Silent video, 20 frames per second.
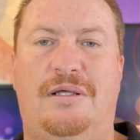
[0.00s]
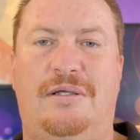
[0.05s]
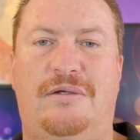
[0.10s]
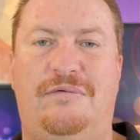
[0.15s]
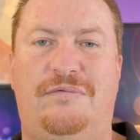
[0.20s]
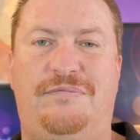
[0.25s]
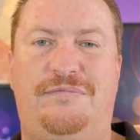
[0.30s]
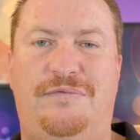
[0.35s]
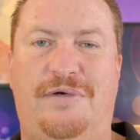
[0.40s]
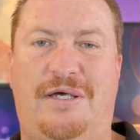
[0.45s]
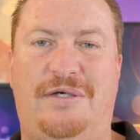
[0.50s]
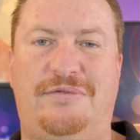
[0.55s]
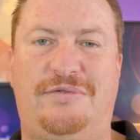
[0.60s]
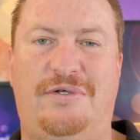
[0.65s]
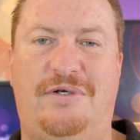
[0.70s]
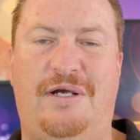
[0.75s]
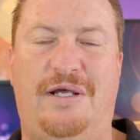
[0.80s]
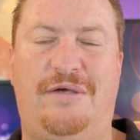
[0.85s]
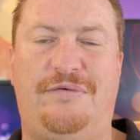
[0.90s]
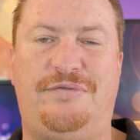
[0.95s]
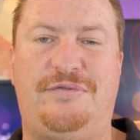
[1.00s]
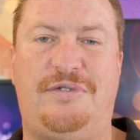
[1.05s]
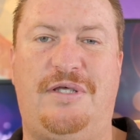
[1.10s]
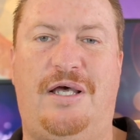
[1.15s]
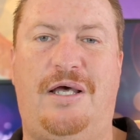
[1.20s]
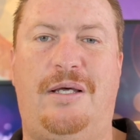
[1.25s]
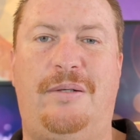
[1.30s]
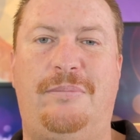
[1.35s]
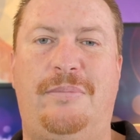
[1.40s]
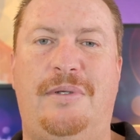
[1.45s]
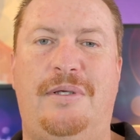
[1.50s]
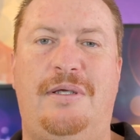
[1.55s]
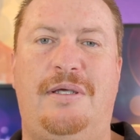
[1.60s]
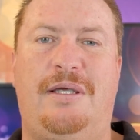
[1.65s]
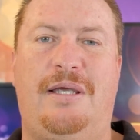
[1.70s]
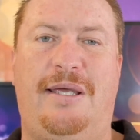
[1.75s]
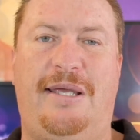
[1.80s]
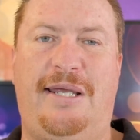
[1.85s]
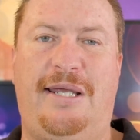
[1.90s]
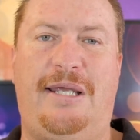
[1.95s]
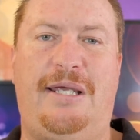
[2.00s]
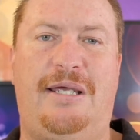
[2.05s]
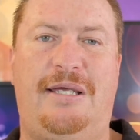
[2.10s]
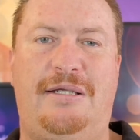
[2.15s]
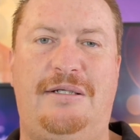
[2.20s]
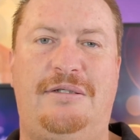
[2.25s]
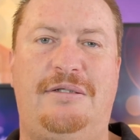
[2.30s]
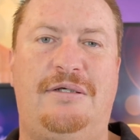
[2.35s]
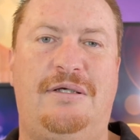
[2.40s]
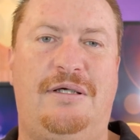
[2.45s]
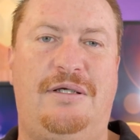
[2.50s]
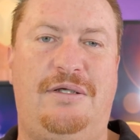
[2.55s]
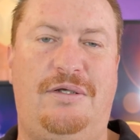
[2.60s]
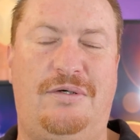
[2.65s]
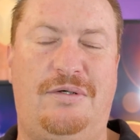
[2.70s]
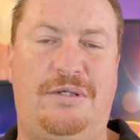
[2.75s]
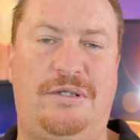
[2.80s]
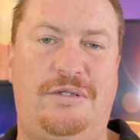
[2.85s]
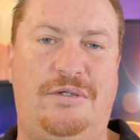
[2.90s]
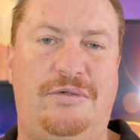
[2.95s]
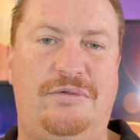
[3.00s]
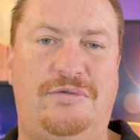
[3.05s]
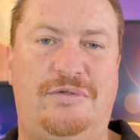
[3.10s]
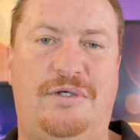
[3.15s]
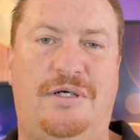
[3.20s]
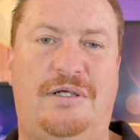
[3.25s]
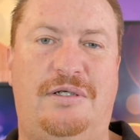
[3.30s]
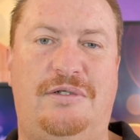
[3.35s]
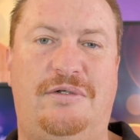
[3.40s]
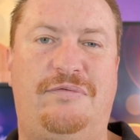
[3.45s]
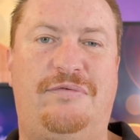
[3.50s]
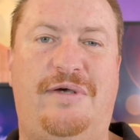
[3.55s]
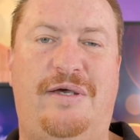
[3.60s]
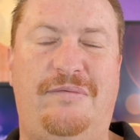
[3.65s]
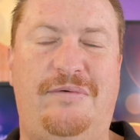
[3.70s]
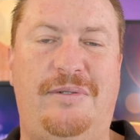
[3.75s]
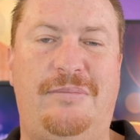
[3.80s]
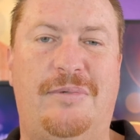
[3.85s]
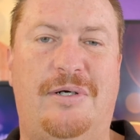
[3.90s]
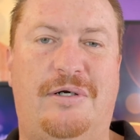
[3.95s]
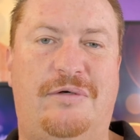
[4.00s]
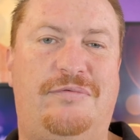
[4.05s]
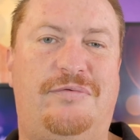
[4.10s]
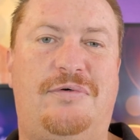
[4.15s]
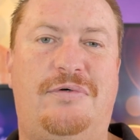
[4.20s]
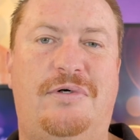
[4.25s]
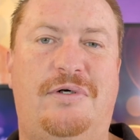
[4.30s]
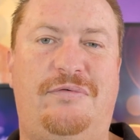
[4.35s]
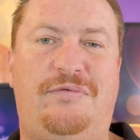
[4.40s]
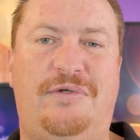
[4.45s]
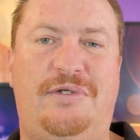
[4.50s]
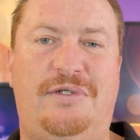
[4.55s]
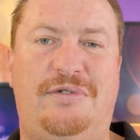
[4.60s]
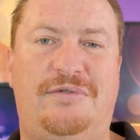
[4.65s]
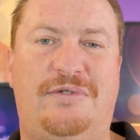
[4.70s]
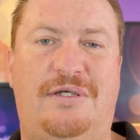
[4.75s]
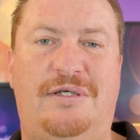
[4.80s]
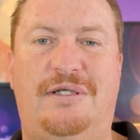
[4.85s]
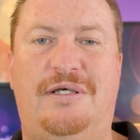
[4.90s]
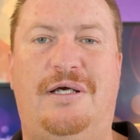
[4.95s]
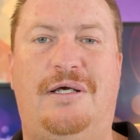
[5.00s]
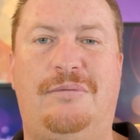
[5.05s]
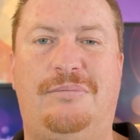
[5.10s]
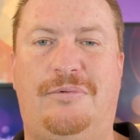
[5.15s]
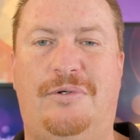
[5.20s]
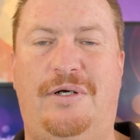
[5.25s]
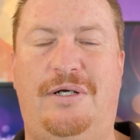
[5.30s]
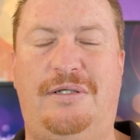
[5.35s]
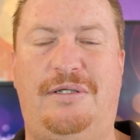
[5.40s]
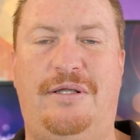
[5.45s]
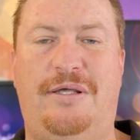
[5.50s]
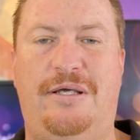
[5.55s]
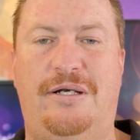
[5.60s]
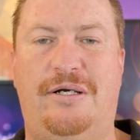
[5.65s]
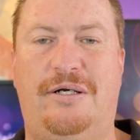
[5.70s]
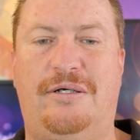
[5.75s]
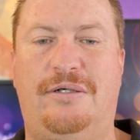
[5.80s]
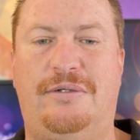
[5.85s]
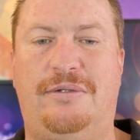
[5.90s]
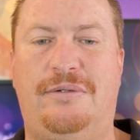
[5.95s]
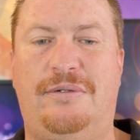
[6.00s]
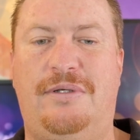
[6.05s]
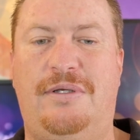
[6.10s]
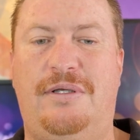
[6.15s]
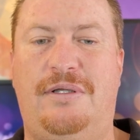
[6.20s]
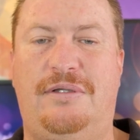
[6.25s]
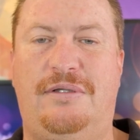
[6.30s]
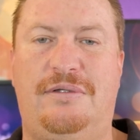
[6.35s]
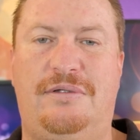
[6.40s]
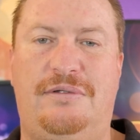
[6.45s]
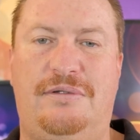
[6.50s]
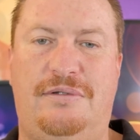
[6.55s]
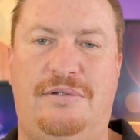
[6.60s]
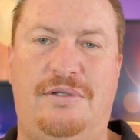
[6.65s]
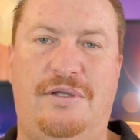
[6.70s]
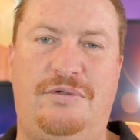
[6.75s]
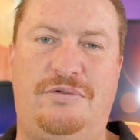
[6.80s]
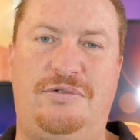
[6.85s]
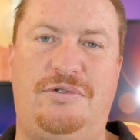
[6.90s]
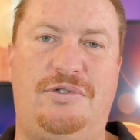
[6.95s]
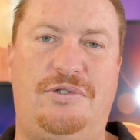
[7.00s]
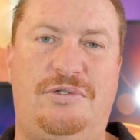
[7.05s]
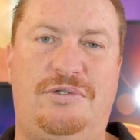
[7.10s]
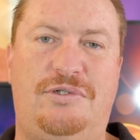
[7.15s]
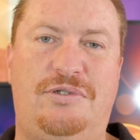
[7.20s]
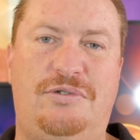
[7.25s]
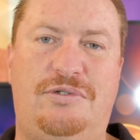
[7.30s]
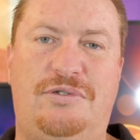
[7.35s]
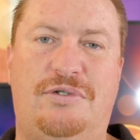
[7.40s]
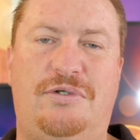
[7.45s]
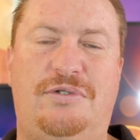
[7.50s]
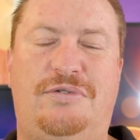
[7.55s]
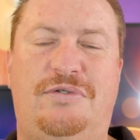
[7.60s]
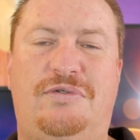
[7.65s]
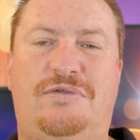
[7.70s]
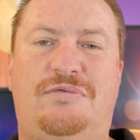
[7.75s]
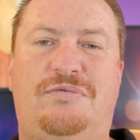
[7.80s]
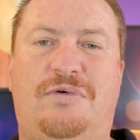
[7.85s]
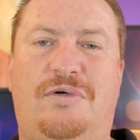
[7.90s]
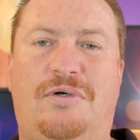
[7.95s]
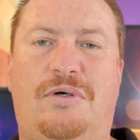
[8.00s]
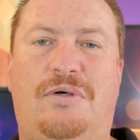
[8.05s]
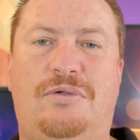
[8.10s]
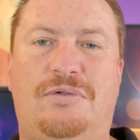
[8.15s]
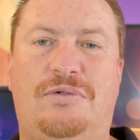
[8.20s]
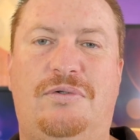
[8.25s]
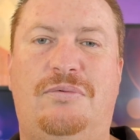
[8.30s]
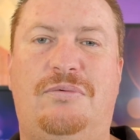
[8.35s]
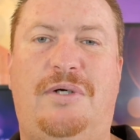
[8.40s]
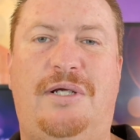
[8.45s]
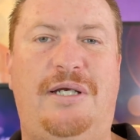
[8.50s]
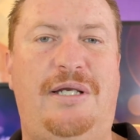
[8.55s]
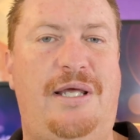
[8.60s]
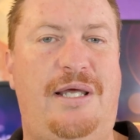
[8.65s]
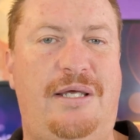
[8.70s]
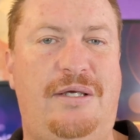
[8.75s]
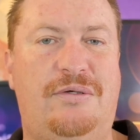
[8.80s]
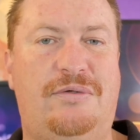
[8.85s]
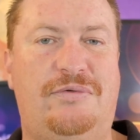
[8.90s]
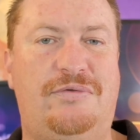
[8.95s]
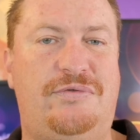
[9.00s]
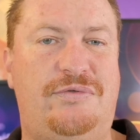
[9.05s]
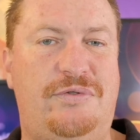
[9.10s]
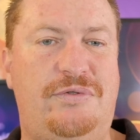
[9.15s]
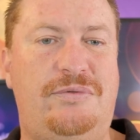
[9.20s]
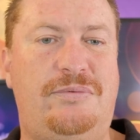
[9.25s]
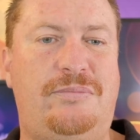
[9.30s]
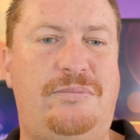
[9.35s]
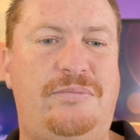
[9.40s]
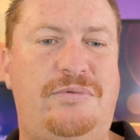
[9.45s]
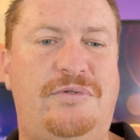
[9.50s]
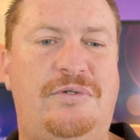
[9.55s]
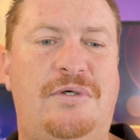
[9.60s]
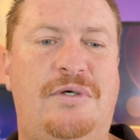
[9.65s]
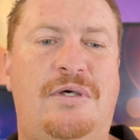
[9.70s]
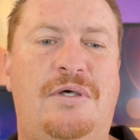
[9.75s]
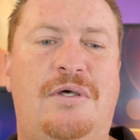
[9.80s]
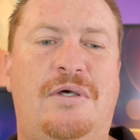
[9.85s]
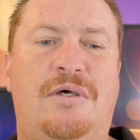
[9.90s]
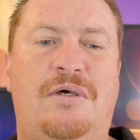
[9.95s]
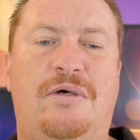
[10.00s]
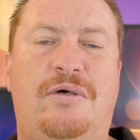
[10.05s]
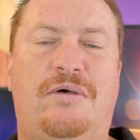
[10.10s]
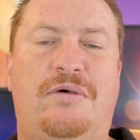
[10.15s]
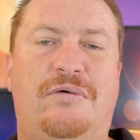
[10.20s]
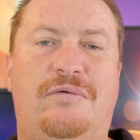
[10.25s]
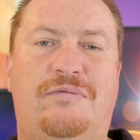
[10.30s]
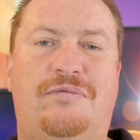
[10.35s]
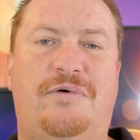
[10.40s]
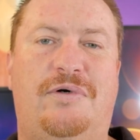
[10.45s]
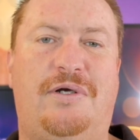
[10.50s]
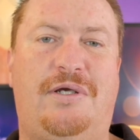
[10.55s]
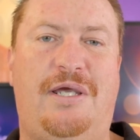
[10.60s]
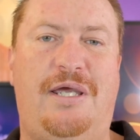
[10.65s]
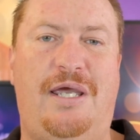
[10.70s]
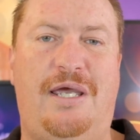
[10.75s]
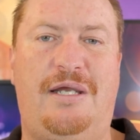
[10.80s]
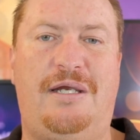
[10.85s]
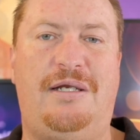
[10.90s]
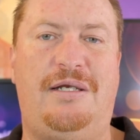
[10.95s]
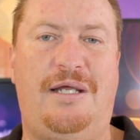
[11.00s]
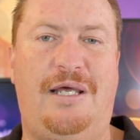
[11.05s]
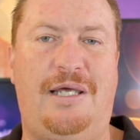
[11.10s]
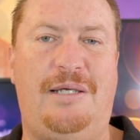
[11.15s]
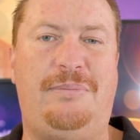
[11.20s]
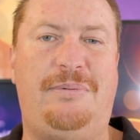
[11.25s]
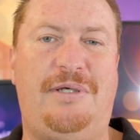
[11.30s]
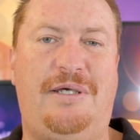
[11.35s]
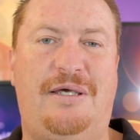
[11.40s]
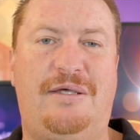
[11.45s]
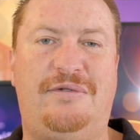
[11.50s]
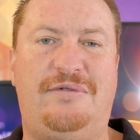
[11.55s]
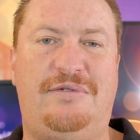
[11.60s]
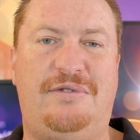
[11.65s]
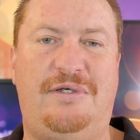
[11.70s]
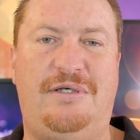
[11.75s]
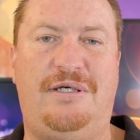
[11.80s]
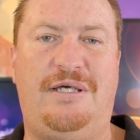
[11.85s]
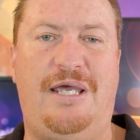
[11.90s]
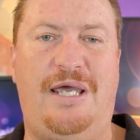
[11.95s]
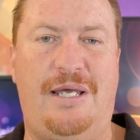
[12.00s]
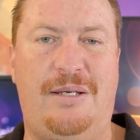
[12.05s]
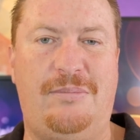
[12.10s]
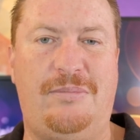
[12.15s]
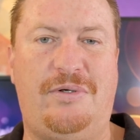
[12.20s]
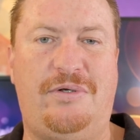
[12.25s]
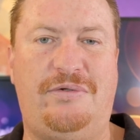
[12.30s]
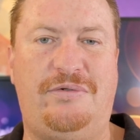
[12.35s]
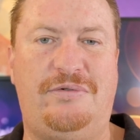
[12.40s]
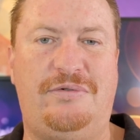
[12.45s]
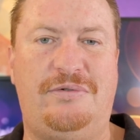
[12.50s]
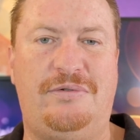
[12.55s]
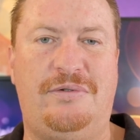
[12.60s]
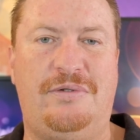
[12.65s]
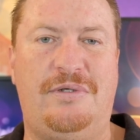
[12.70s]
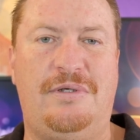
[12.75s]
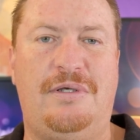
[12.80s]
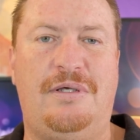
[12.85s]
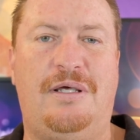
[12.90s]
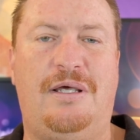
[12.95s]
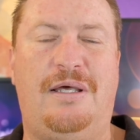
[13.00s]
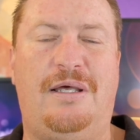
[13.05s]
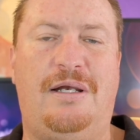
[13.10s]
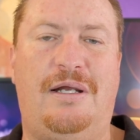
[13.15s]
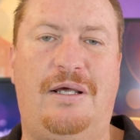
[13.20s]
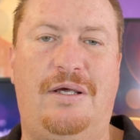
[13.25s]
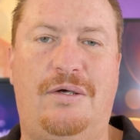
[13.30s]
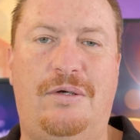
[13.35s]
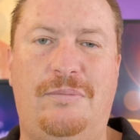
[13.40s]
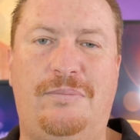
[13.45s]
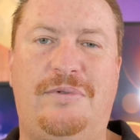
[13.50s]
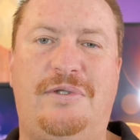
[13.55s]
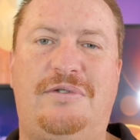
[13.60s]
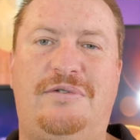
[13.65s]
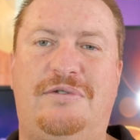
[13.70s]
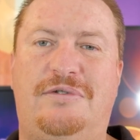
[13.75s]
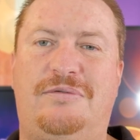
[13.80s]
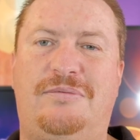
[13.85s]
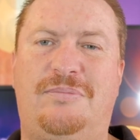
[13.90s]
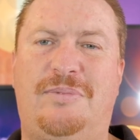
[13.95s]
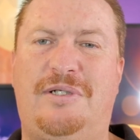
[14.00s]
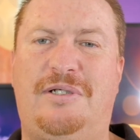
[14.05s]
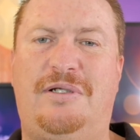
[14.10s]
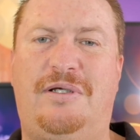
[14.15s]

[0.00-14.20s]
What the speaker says: faster f-stop, and you can use it on the 5D Mark IV if you decide to upgrade later. Those are your two choices for ultra-wide angle zooms for Canon APS-C cameras, and I hope this has been